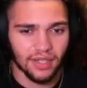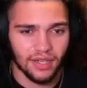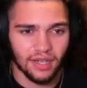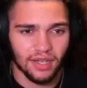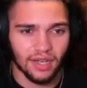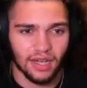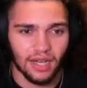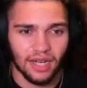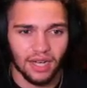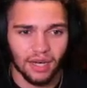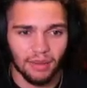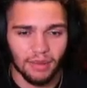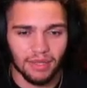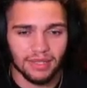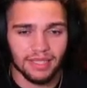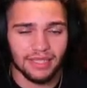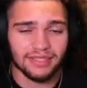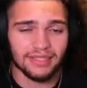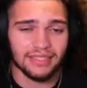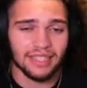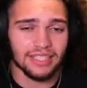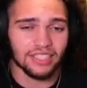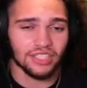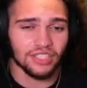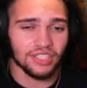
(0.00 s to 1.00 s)

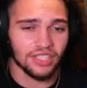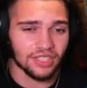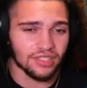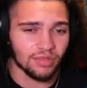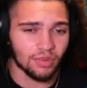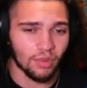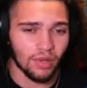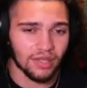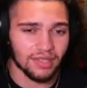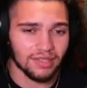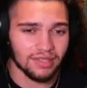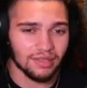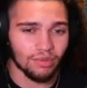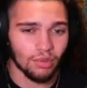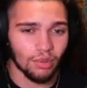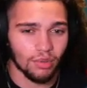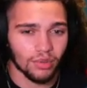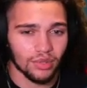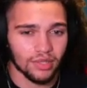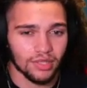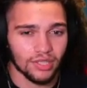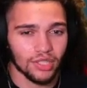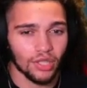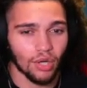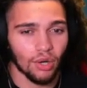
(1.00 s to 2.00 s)
Unless they just want to see what we're
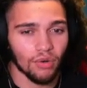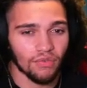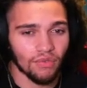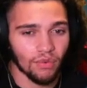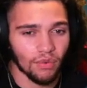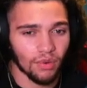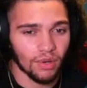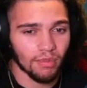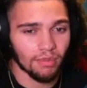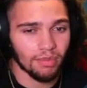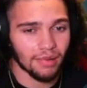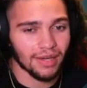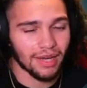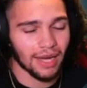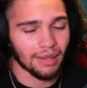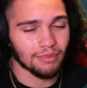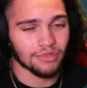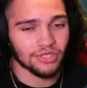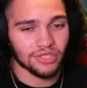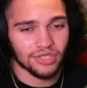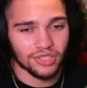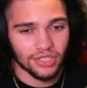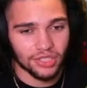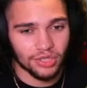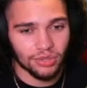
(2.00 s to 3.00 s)
going to go for. But I'm
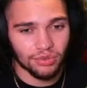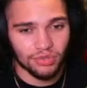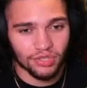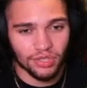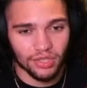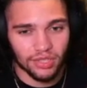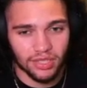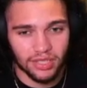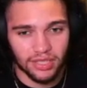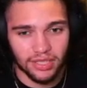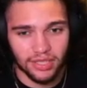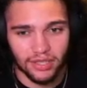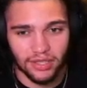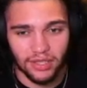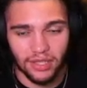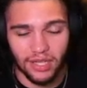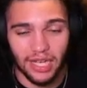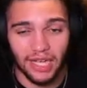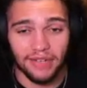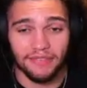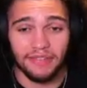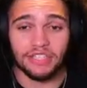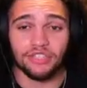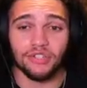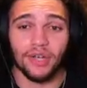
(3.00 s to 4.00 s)
just going to U-turn here.
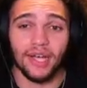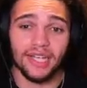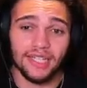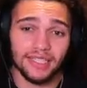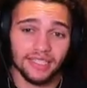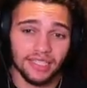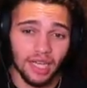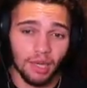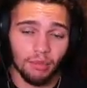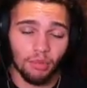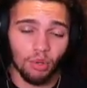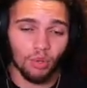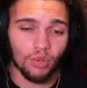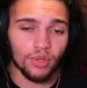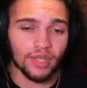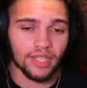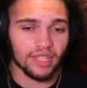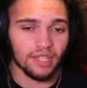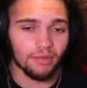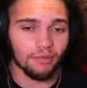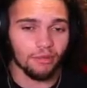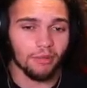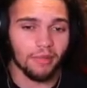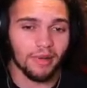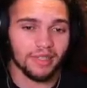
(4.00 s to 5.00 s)
If they try to double, we'll get
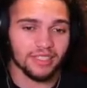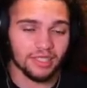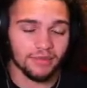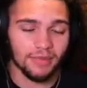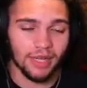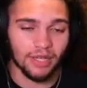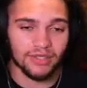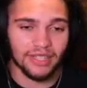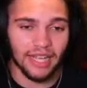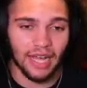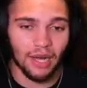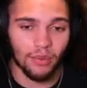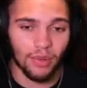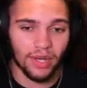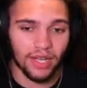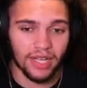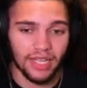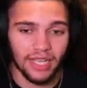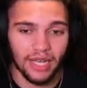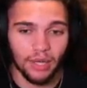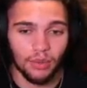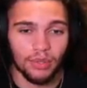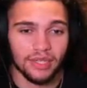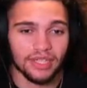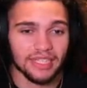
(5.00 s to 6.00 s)
the momentum out that way.
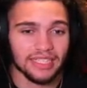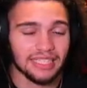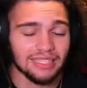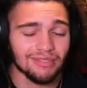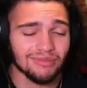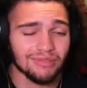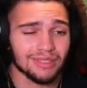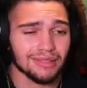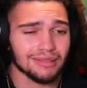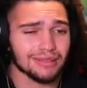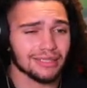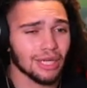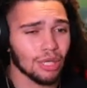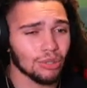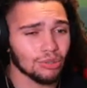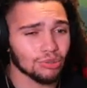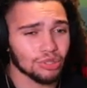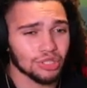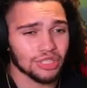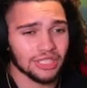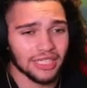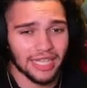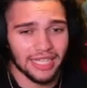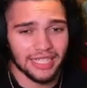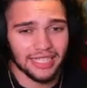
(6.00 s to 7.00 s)
And we can even go
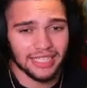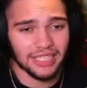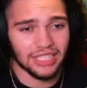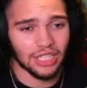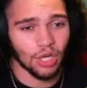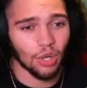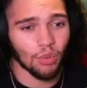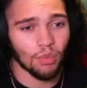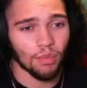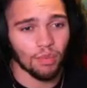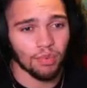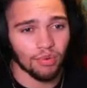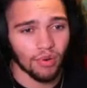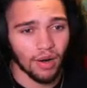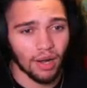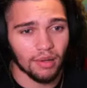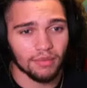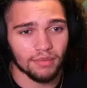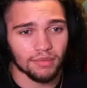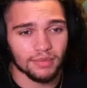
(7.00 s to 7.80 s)
Chandy, no problem.